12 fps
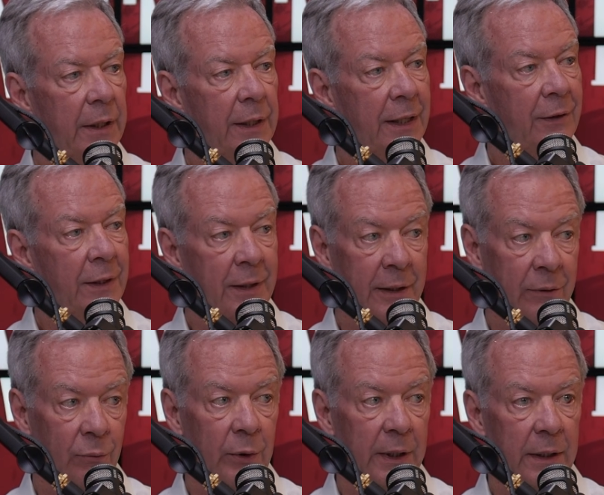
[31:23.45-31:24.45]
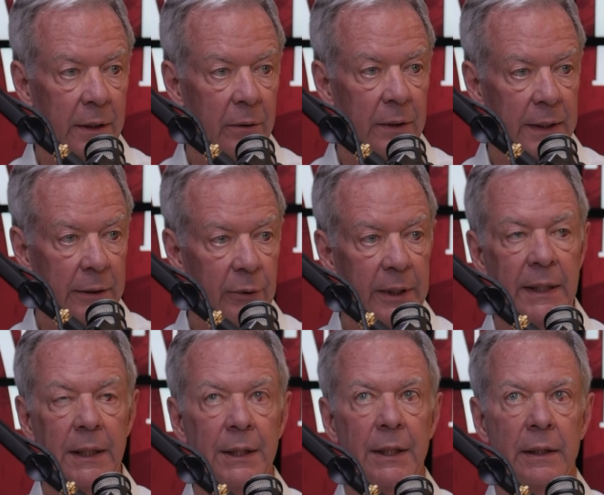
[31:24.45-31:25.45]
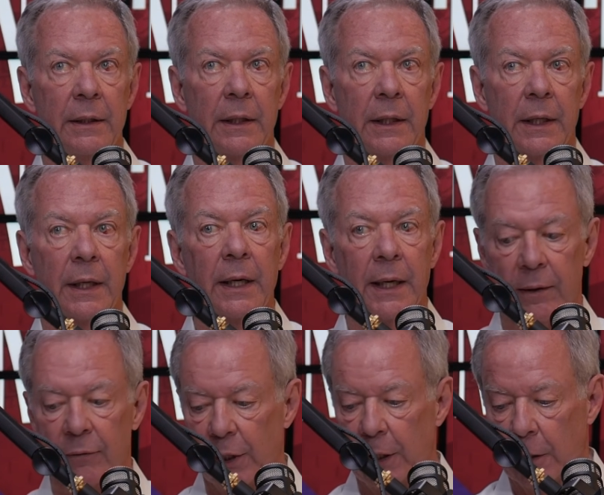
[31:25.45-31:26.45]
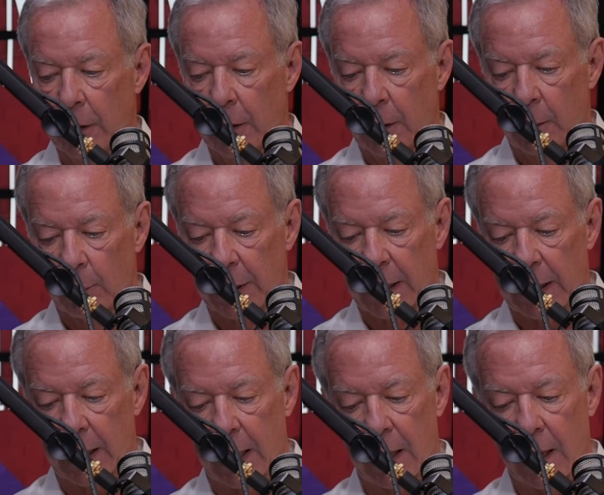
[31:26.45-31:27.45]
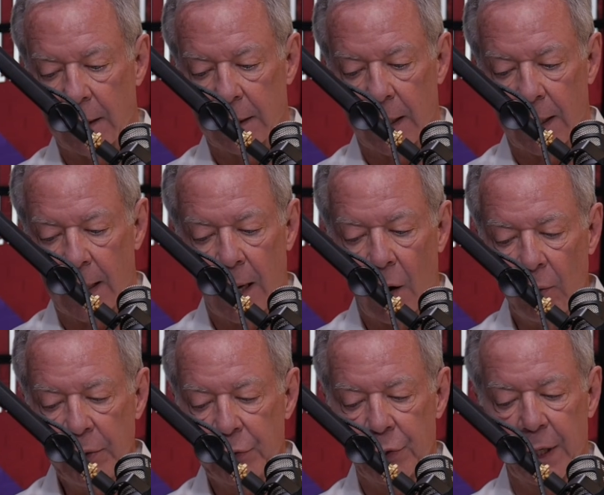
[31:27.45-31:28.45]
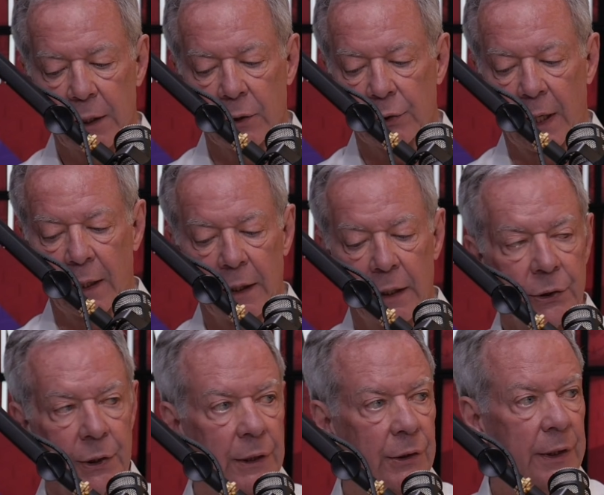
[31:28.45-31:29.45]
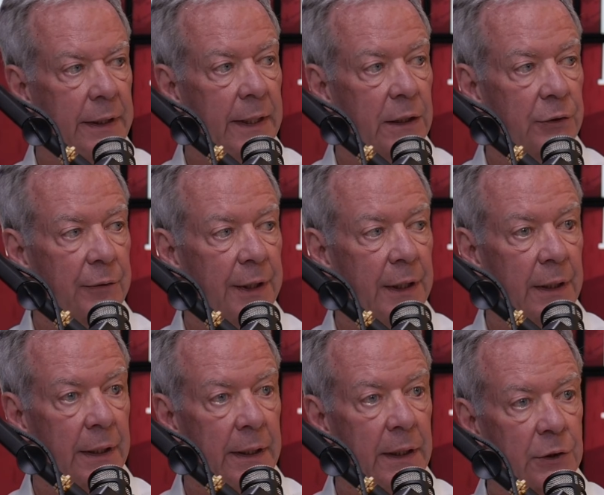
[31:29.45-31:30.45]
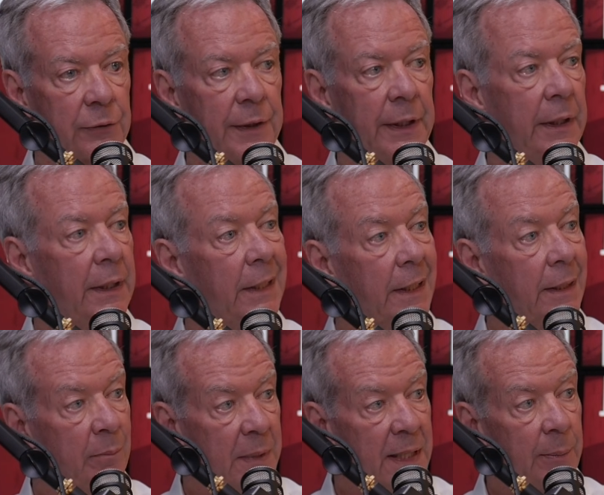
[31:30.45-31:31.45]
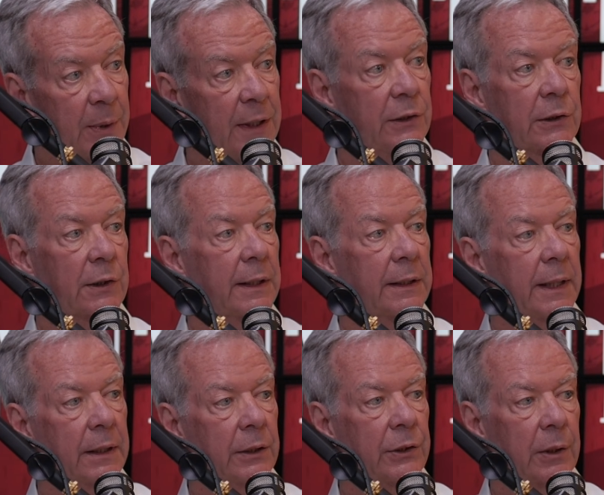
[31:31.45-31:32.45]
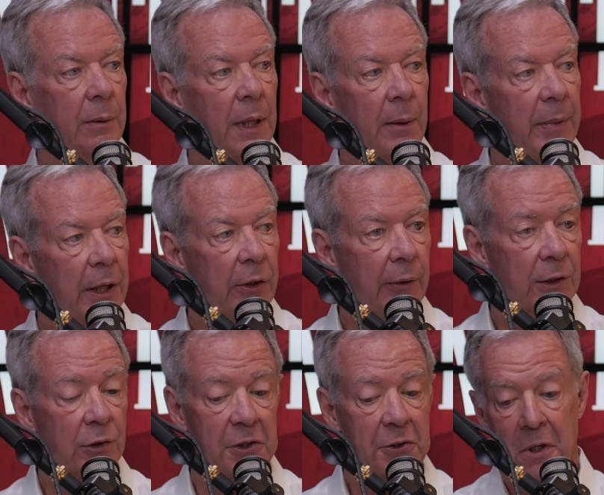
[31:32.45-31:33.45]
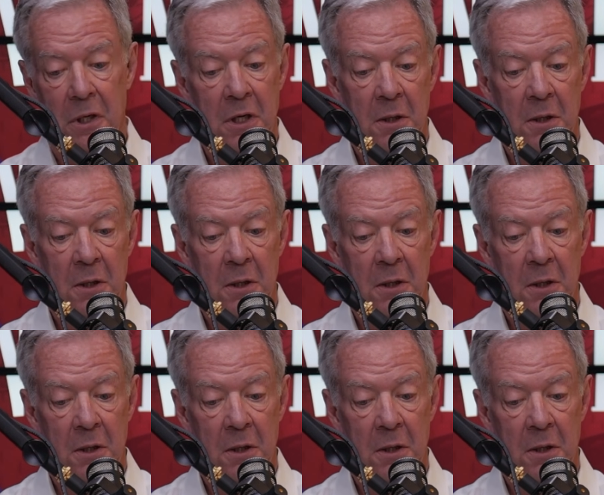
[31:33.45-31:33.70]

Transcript: And and then they read they redid the uh, N I V. But uh, I always check those kind of things against the E S V. And the E S V... and many places like that is a, a better translation.